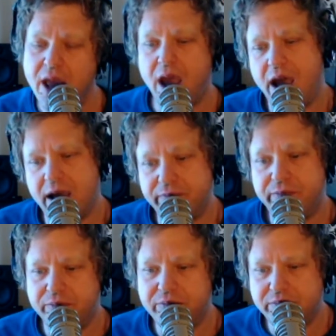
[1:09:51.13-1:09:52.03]
of
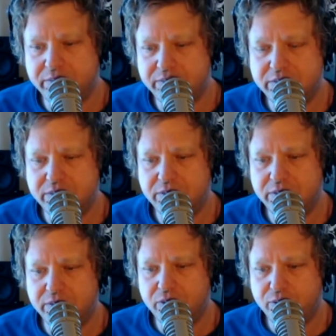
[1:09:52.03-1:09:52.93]

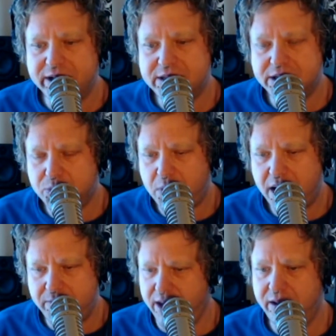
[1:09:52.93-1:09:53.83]
racist white
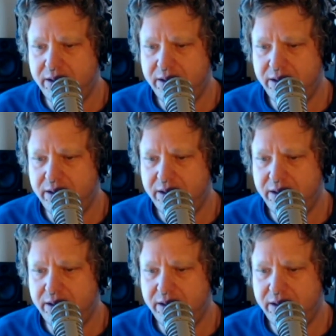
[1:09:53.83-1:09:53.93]
men